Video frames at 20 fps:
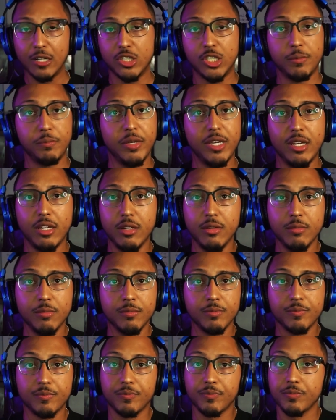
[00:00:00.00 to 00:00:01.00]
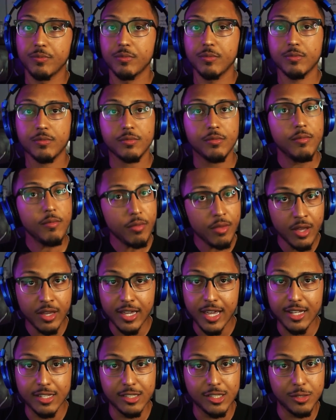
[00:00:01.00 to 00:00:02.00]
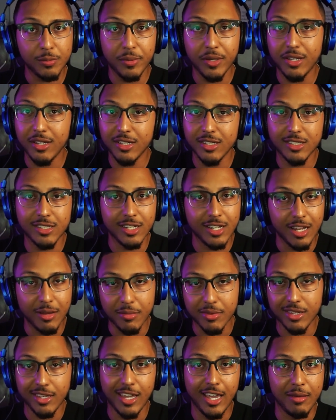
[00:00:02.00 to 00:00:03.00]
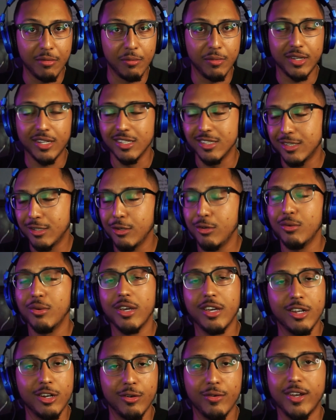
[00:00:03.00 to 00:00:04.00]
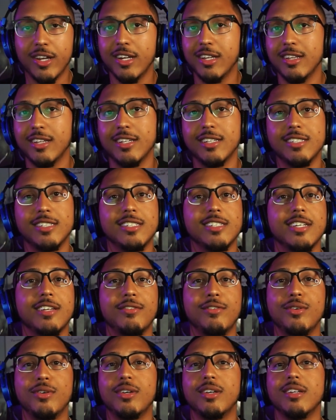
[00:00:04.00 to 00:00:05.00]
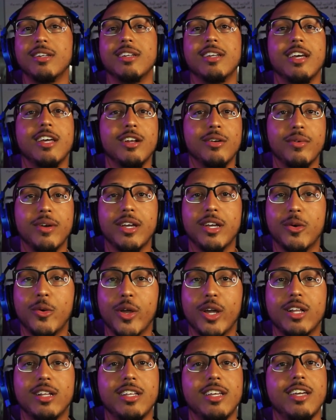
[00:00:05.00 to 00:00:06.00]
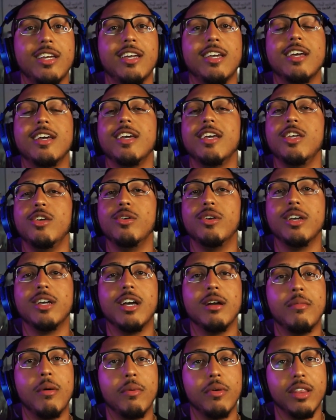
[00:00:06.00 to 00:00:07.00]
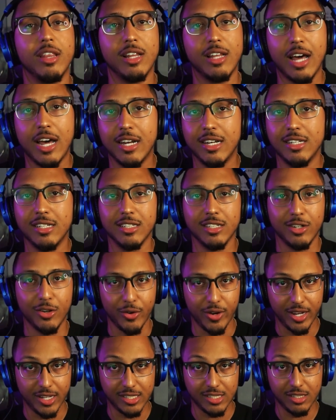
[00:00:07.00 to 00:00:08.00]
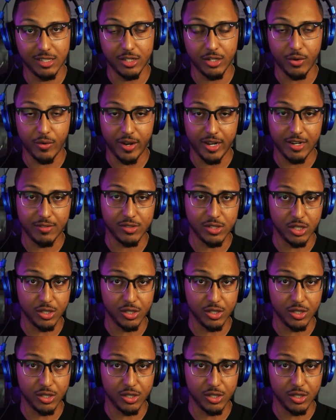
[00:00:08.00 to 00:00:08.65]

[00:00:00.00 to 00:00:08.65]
Speed. Again, speed is the name of the game. I'm gonna continue iterating this. If you can iterate quickly, you can come up with a lot of create creative